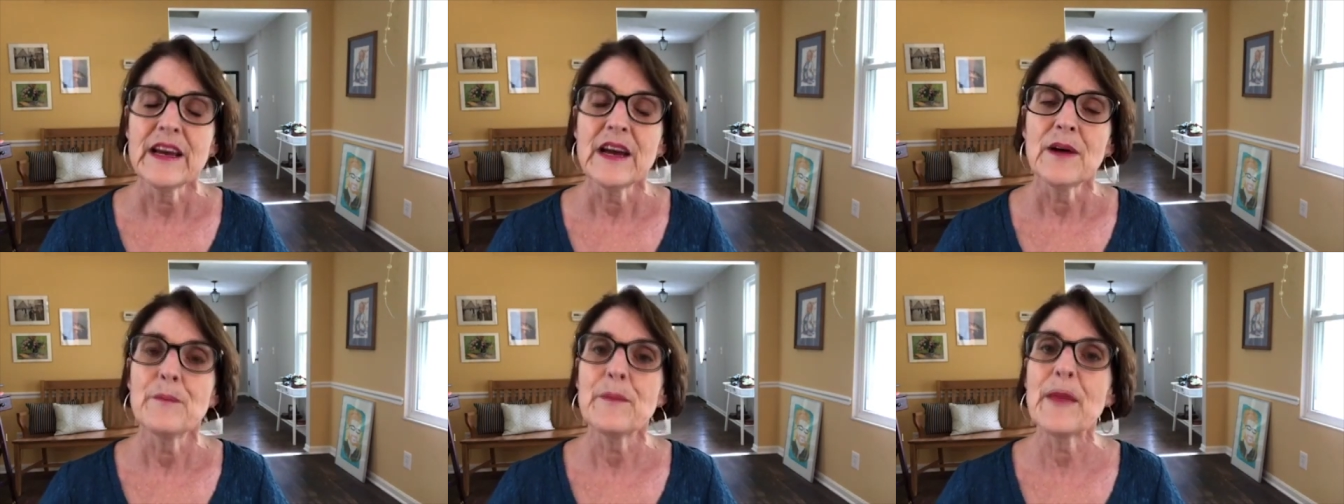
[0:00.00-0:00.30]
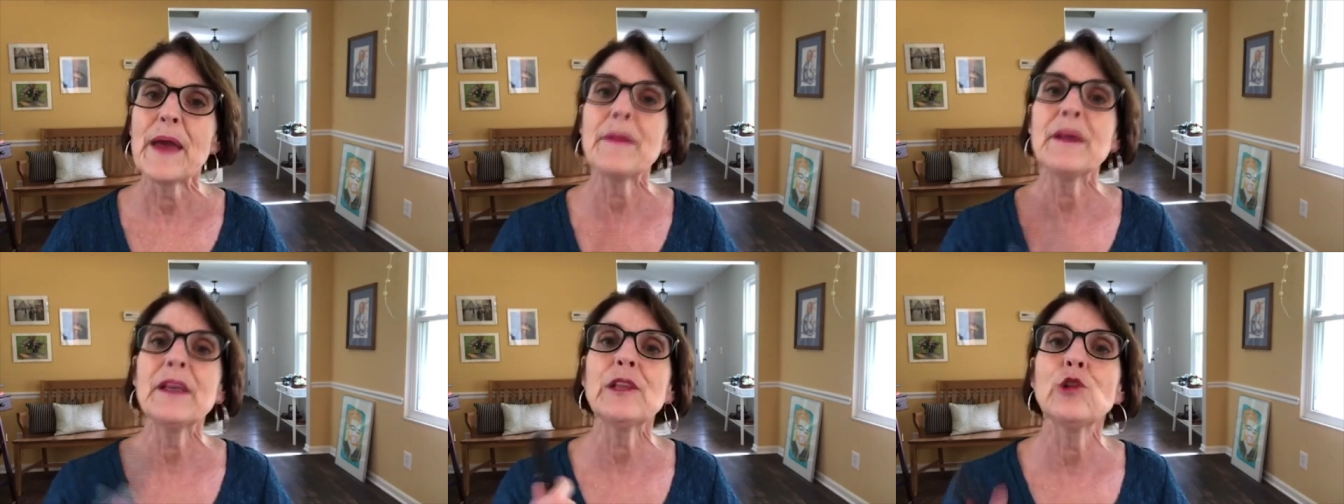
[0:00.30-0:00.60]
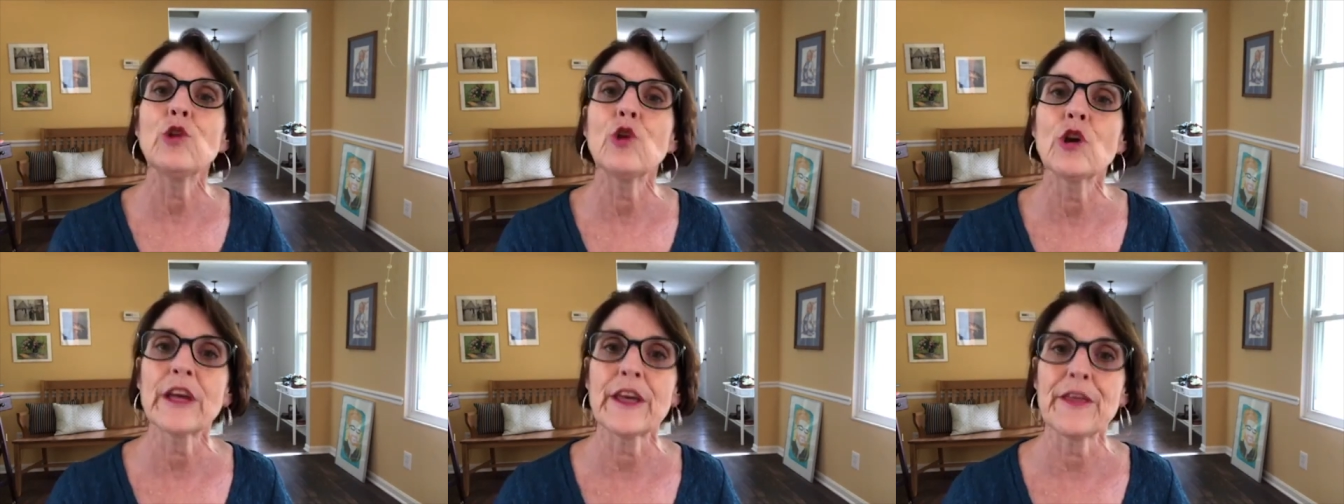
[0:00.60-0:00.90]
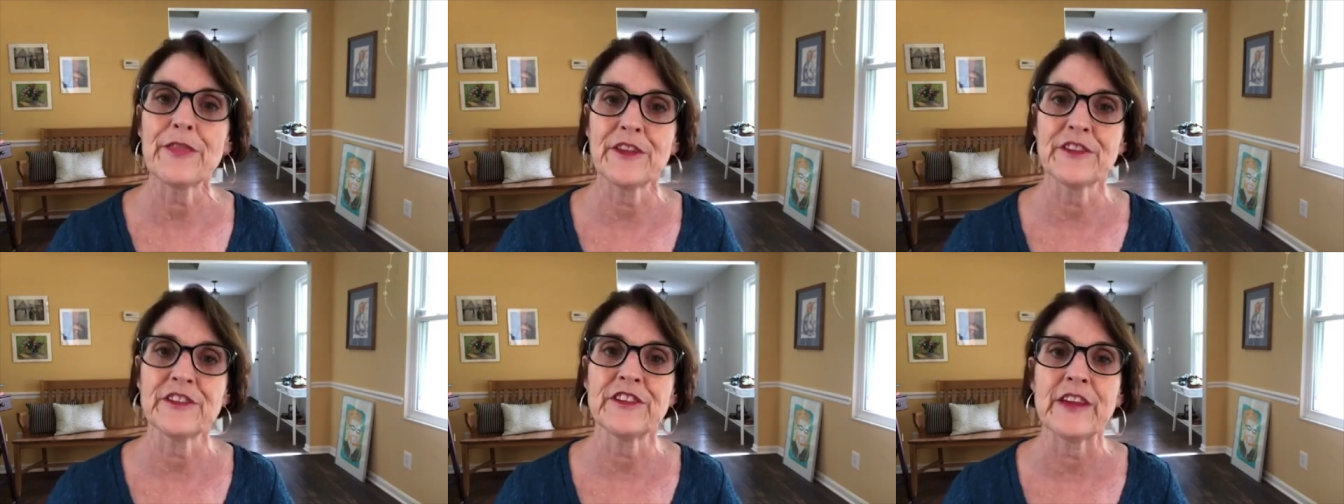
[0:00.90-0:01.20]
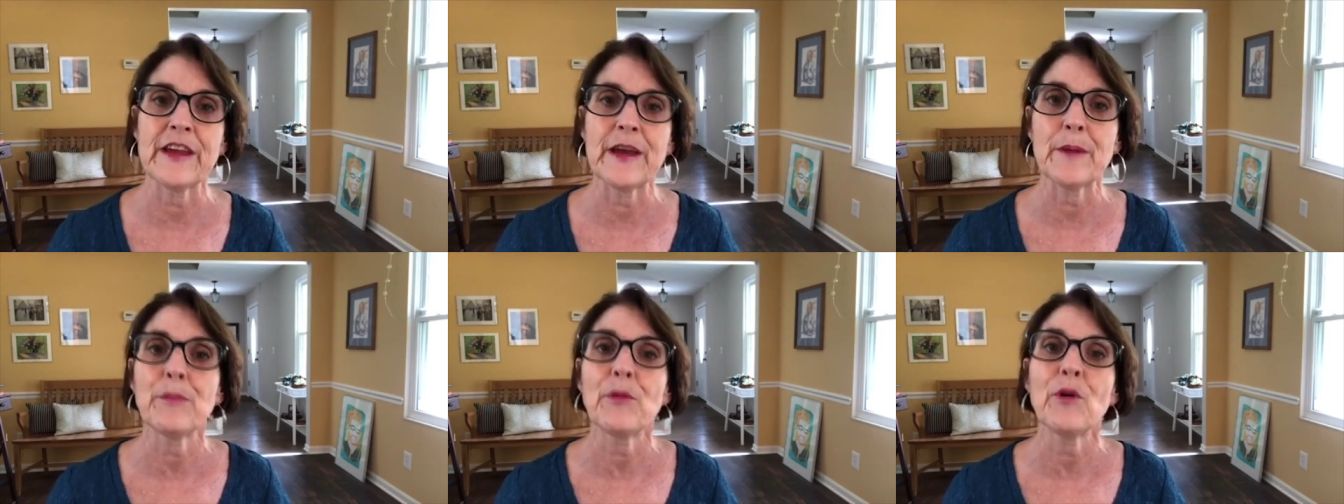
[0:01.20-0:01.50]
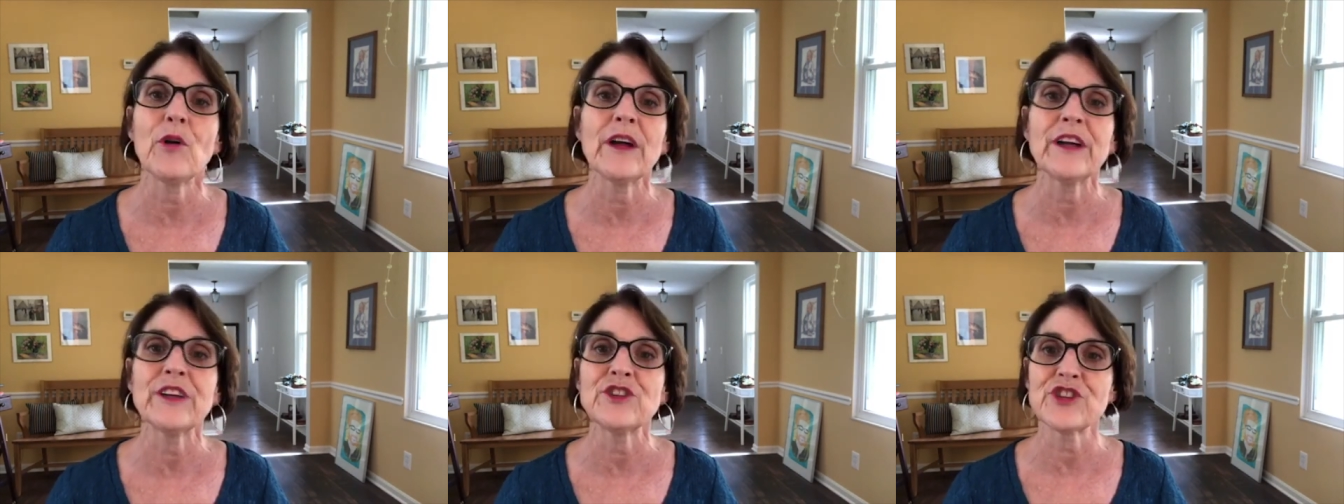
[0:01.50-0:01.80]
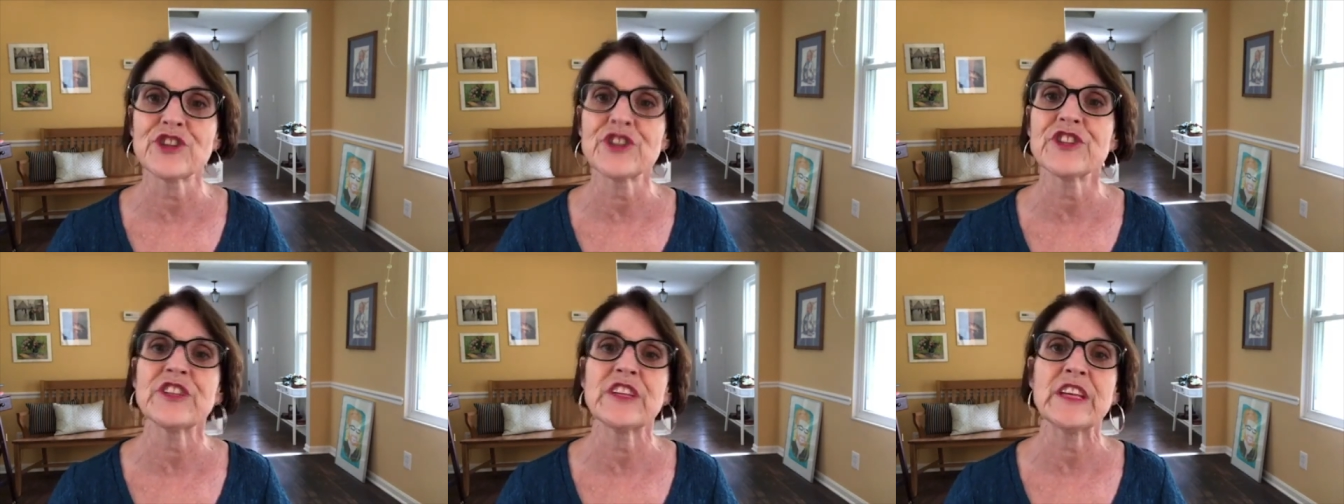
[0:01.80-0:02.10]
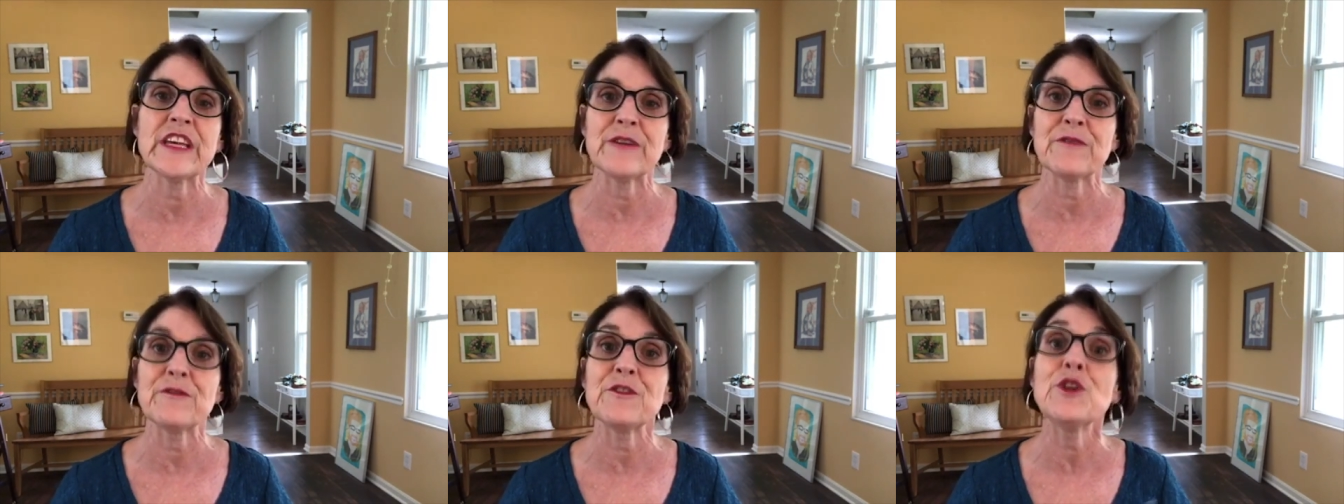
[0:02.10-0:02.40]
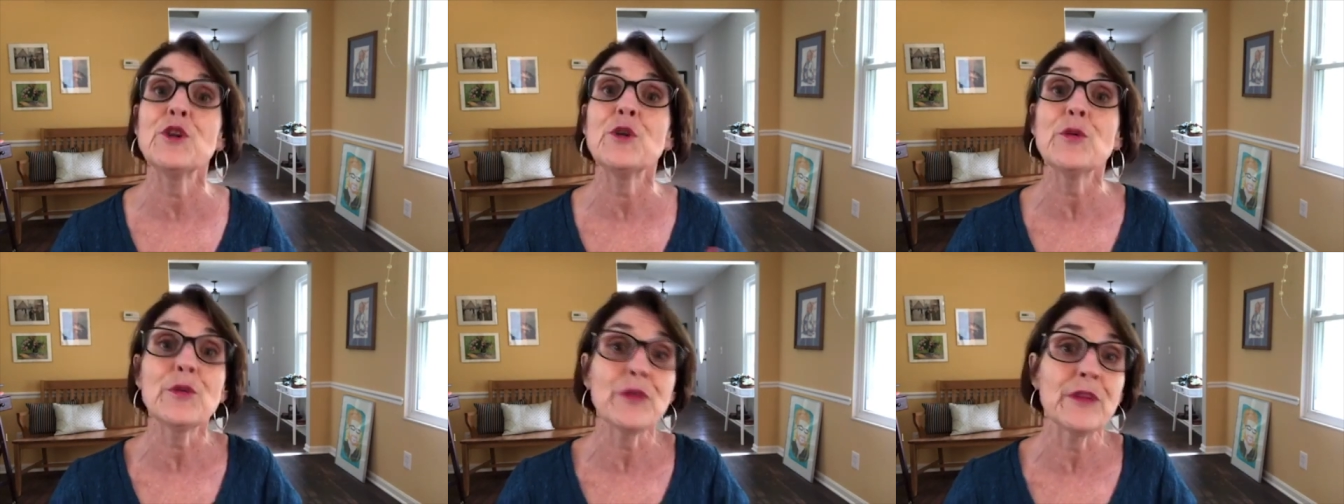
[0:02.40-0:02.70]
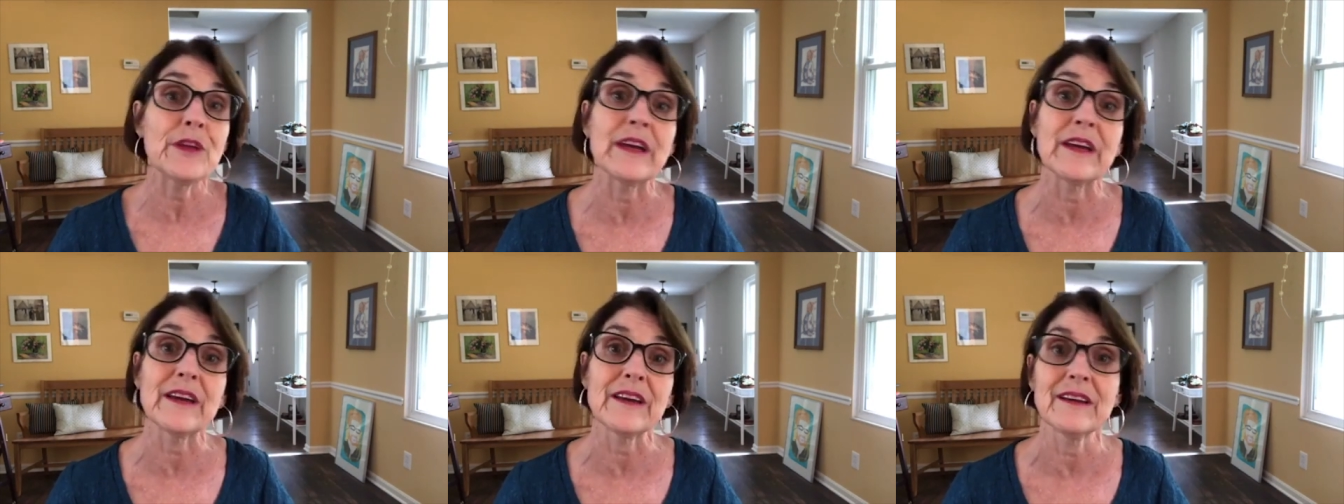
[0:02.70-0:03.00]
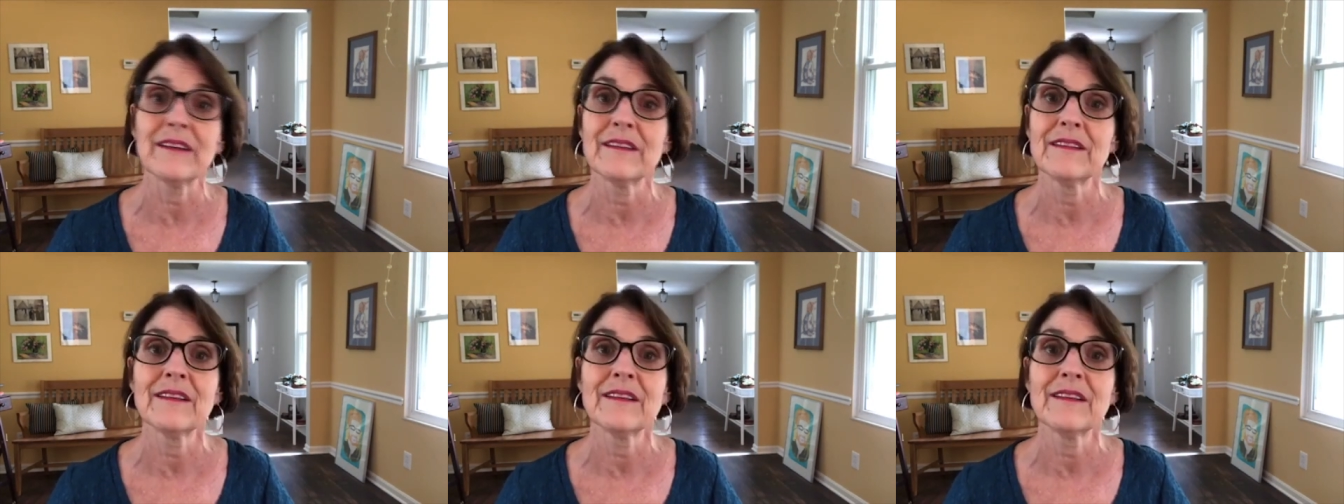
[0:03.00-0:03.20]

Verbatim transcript: Maybe look at the sample and just see if you think